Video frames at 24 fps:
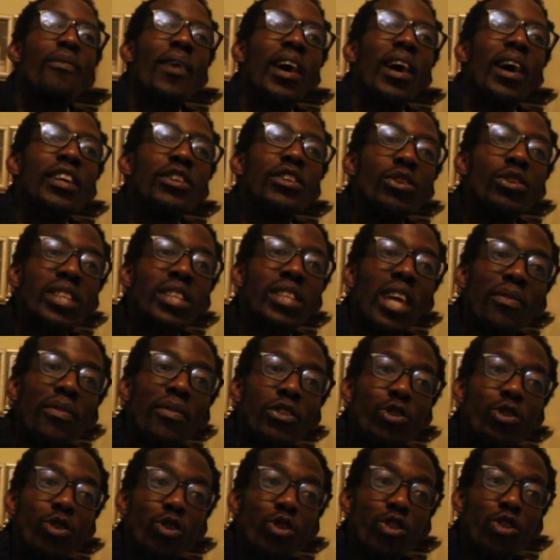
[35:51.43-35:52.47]
Find yourself a
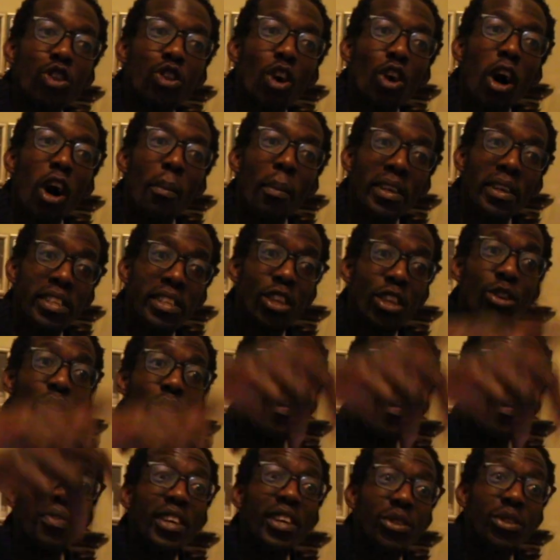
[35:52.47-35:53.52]
new job until you
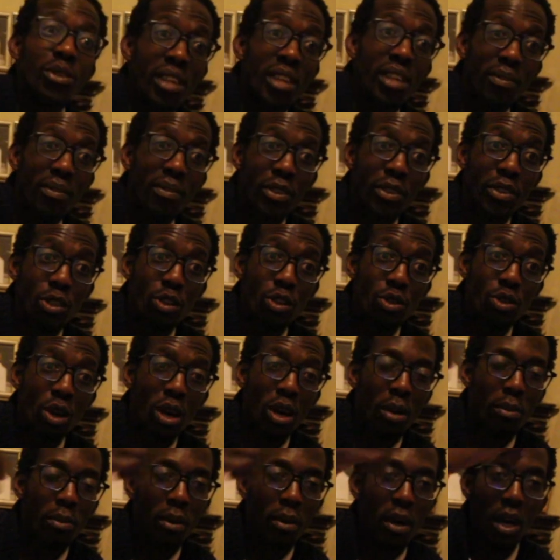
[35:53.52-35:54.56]
find yourself a new
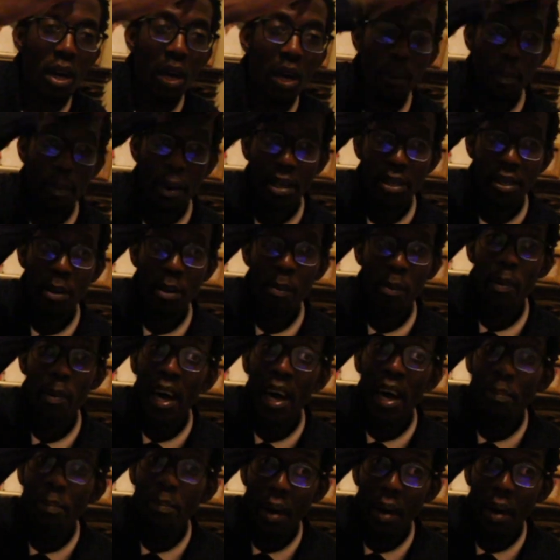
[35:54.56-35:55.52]
job. But blood